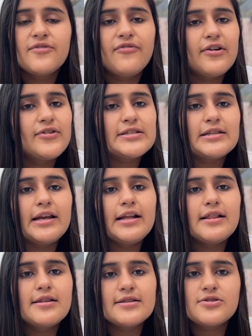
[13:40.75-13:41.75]
Firstly,
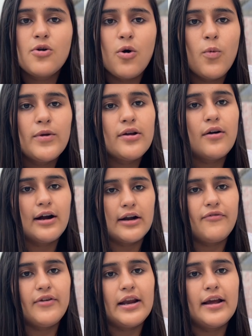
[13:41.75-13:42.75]
just go with your gut
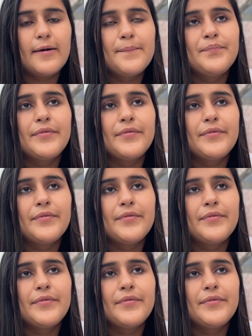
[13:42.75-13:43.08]
feeling.